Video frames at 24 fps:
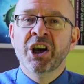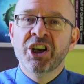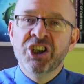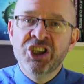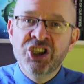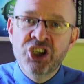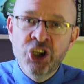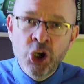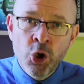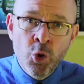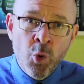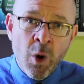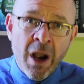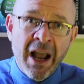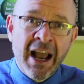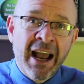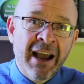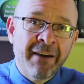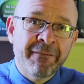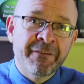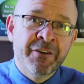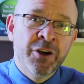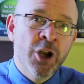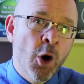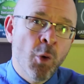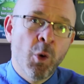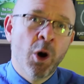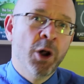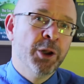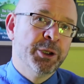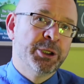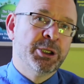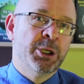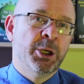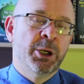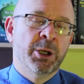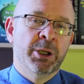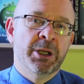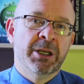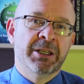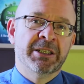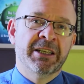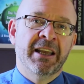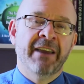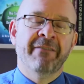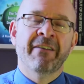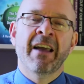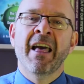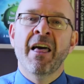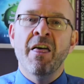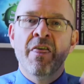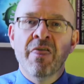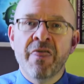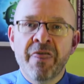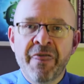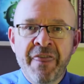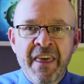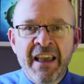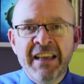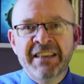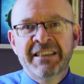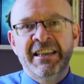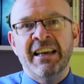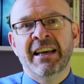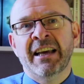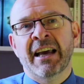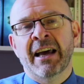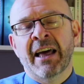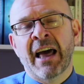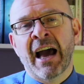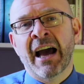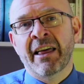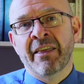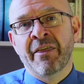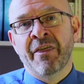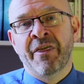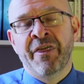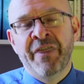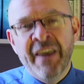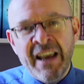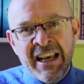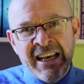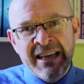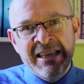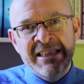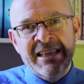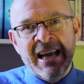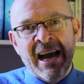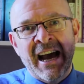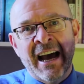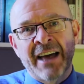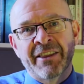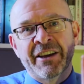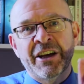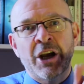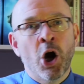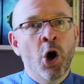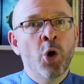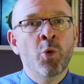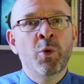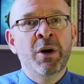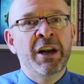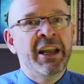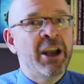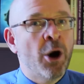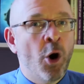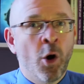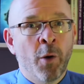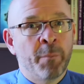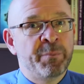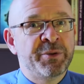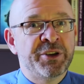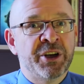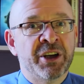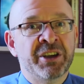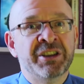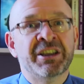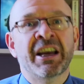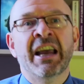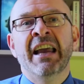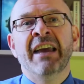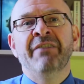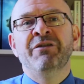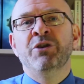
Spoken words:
You have no alternative. These are the only options.